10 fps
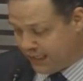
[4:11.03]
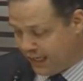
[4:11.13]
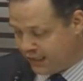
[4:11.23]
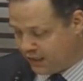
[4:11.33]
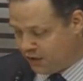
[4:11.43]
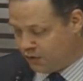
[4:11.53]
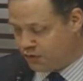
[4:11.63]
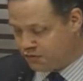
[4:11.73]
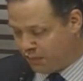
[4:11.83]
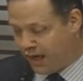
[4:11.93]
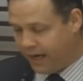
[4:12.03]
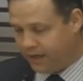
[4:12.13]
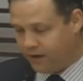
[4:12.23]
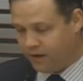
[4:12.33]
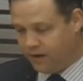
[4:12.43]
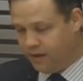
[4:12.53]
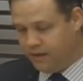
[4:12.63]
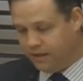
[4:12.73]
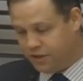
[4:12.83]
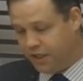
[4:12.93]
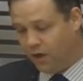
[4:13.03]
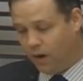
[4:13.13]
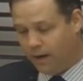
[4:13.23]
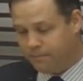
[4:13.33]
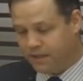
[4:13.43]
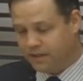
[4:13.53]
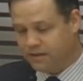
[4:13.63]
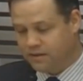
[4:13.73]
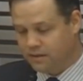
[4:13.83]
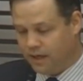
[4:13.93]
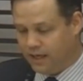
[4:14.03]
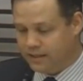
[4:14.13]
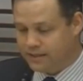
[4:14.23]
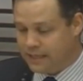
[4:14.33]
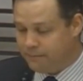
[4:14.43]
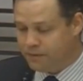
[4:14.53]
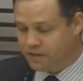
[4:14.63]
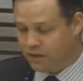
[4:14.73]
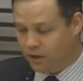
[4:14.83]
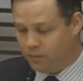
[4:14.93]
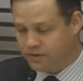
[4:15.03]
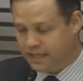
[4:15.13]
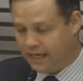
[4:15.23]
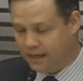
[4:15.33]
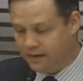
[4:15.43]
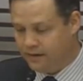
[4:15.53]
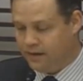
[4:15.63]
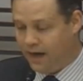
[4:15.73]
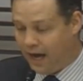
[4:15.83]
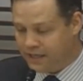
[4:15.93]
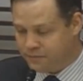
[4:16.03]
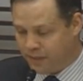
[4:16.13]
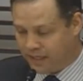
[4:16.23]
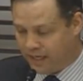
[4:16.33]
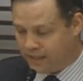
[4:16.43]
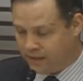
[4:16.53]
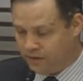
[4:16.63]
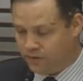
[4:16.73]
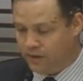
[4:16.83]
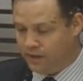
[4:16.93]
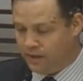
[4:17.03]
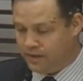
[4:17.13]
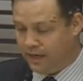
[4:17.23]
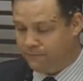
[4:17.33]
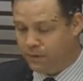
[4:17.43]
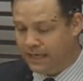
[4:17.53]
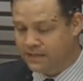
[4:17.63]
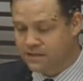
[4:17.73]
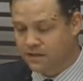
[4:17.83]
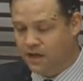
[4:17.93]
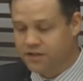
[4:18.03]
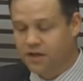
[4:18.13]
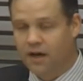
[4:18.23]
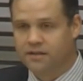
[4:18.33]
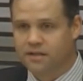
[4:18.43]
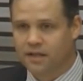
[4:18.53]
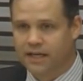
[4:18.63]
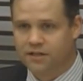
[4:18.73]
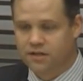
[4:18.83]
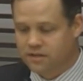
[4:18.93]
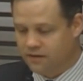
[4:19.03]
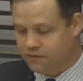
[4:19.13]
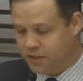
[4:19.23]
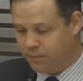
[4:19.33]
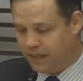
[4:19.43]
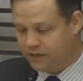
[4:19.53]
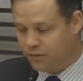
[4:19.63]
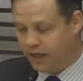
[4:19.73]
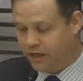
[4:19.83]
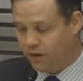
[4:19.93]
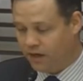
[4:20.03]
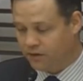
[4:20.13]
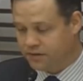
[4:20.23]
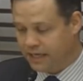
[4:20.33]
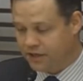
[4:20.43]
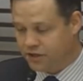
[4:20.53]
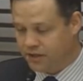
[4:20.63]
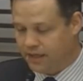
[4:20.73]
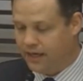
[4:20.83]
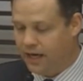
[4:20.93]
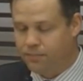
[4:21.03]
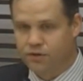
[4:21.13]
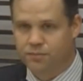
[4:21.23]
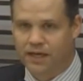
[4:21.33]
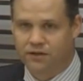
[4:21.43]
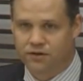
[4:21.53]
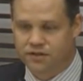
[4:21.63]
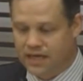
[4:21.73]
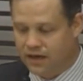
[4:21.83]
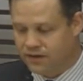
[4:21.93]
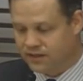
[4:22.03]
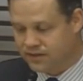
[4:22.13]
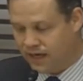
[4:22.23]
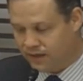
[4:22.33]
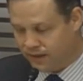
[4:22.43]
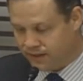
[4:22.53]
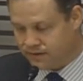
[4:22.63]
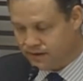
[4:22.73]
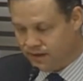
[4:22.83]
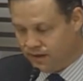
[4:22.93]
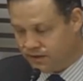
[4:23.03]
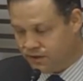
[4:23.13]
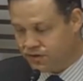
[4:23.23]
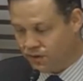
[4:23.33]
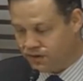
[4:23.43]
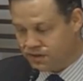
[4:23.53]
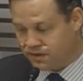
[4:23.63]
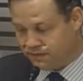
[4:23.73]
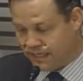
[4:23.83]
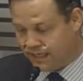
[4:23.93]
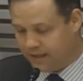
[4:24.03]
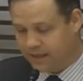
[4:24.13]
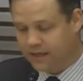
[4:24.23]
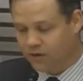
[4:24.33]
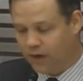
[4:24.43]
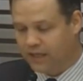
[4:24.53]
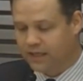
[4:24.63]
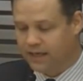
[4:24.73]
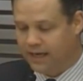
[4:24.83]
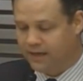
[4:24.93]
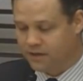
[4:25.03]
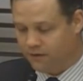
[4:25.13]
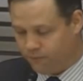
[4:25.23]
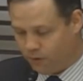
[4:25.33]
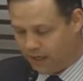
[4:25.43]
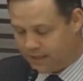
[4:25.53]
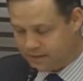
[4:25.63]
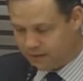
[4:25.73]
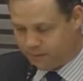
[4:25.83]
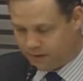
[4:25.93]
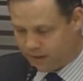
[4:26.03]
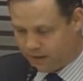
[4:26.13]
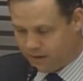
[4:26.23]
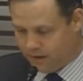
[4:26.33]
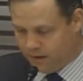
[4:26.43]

IQ, Spire, GeoOptics, Tempest Global Data, HiSpec IQ, that have plans to launch constellations of GPS radio occultation and hyperspectral sounding satellites, two sources of data that can greatly enhance our forecasting ability.